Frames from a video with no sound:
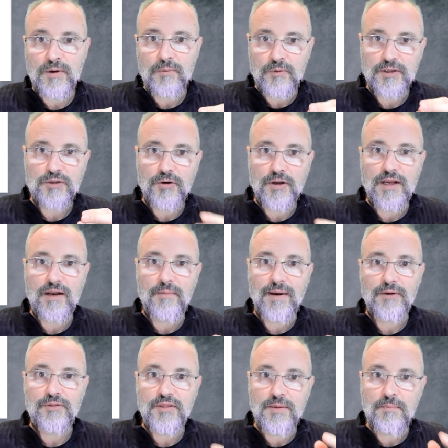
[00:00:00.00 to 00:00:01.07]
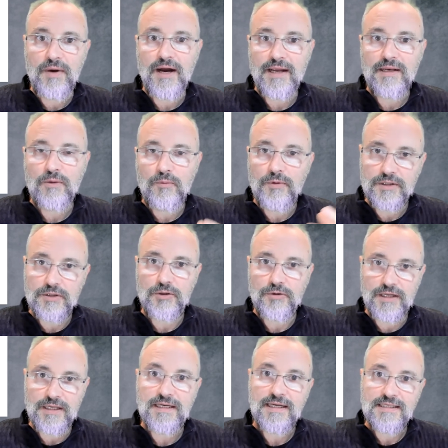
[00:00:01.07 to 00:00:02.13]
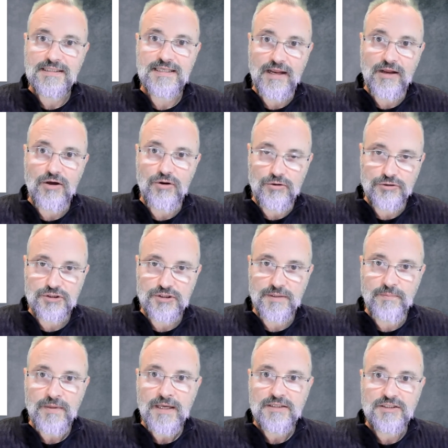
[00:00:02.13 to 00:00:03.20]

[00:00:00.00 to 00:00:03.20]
When we're talking about the mind, we're talking psychology.